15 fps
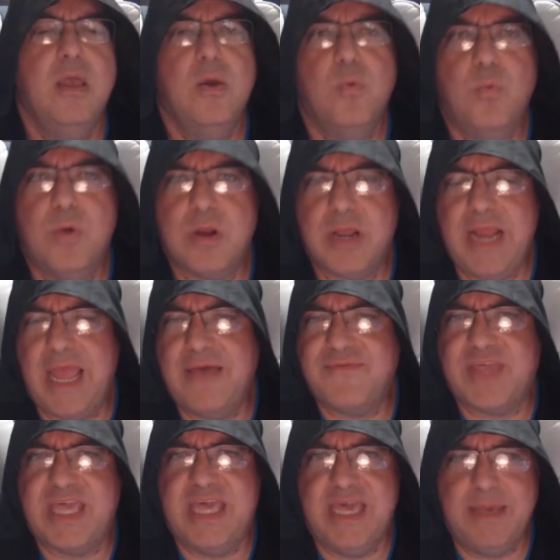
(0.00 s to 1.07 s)
We're going to have
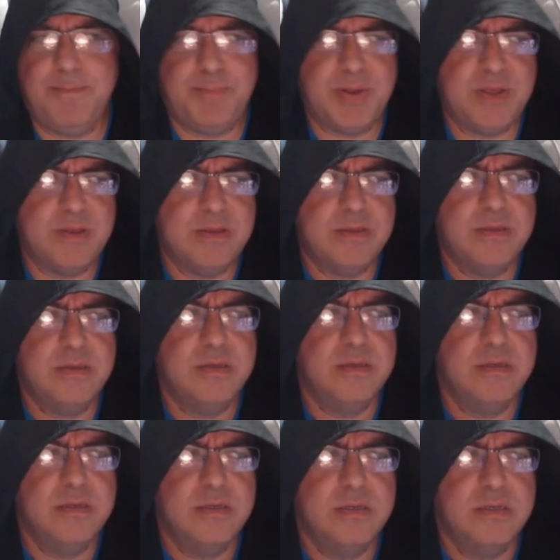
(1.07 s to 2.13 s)
Kip
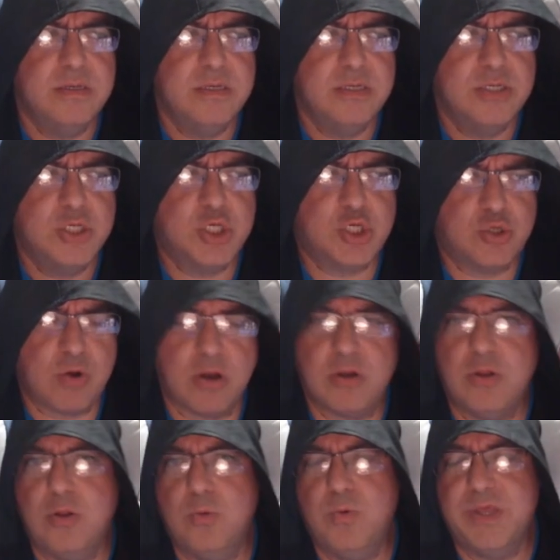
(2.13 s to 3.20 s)

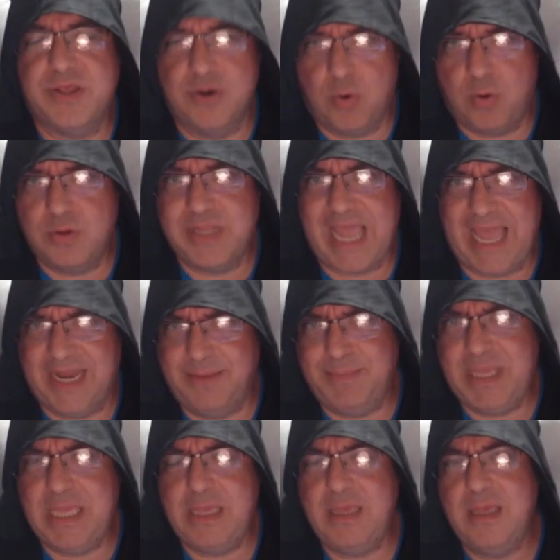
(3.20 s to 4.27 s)
struggle with an old
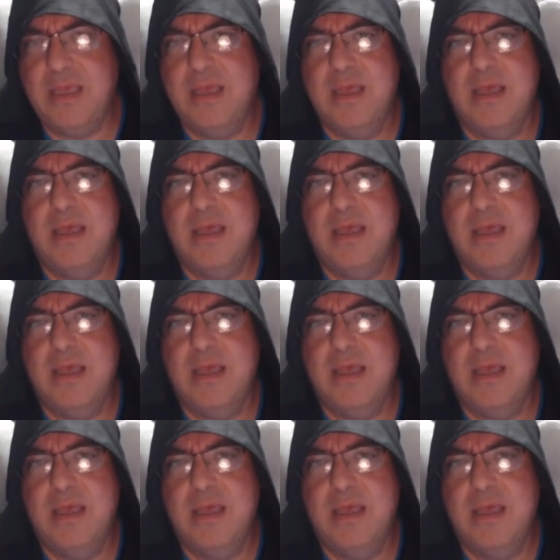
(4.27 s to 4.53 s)
enemy.